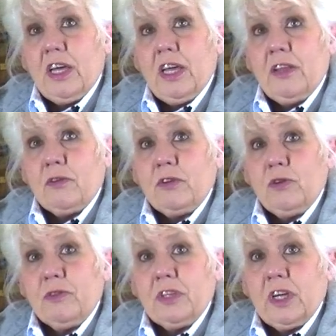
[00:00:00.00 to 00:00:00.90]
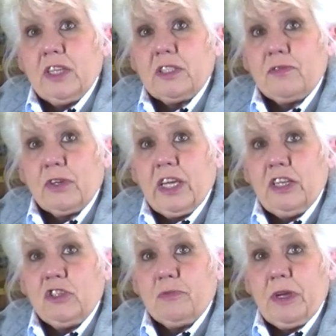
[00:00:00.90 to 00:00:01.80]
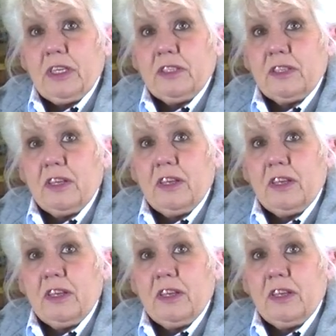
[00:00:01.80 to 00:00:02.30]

and they're euthanized for cage space.